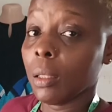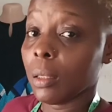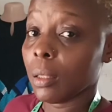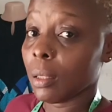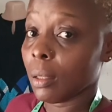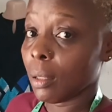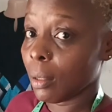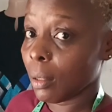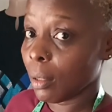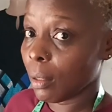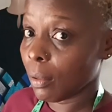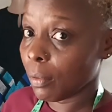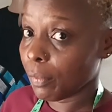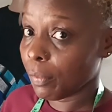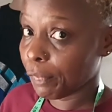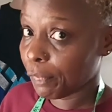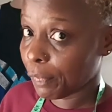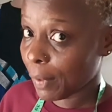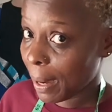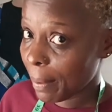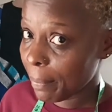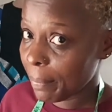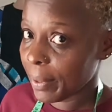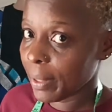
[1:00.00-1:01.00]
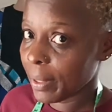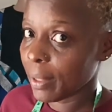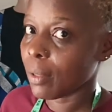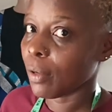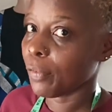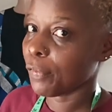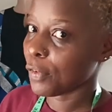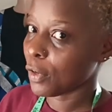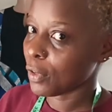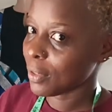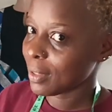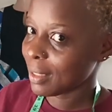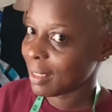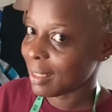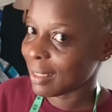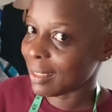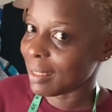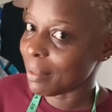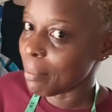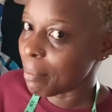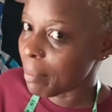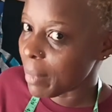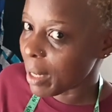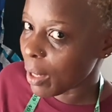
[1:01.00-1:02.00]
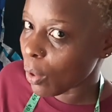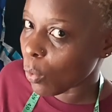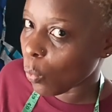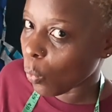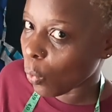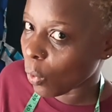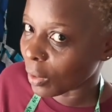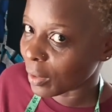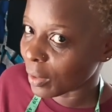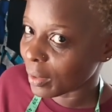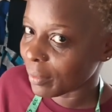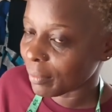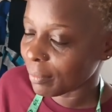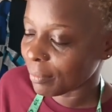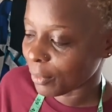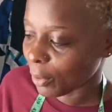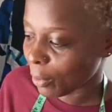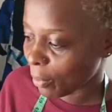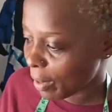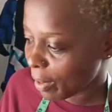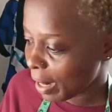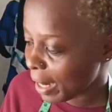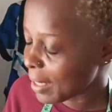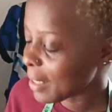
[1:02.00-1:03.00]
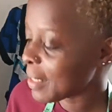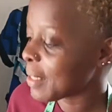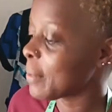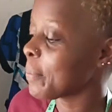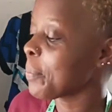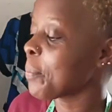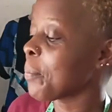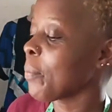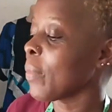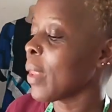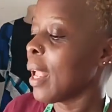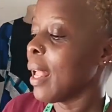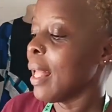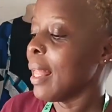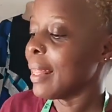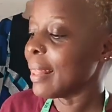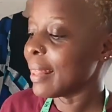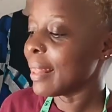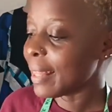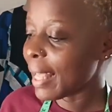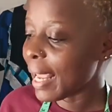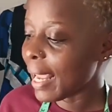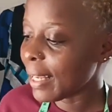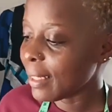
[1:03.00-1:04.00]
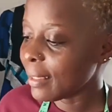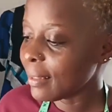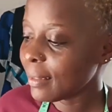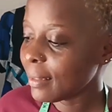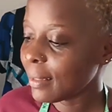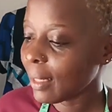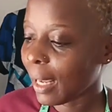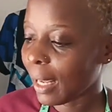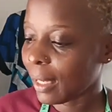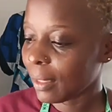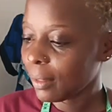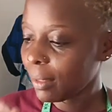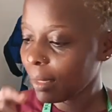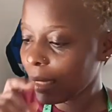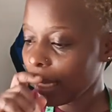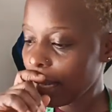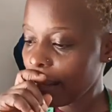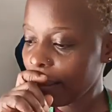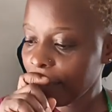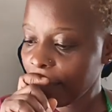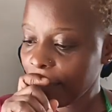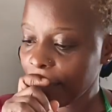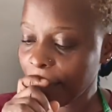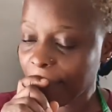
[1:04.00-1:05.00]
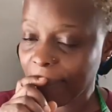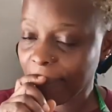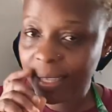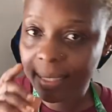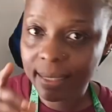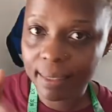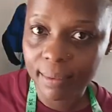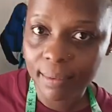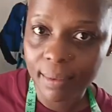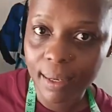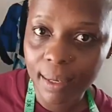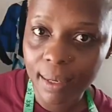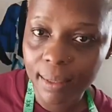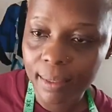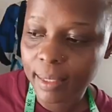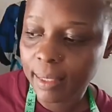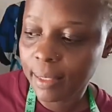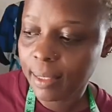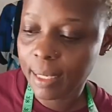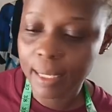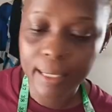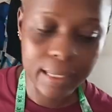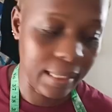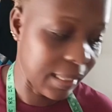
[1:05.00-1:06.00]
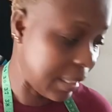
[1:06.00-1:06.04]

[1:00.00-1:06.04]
the fabric, of course, is the main one. All right, then another material needed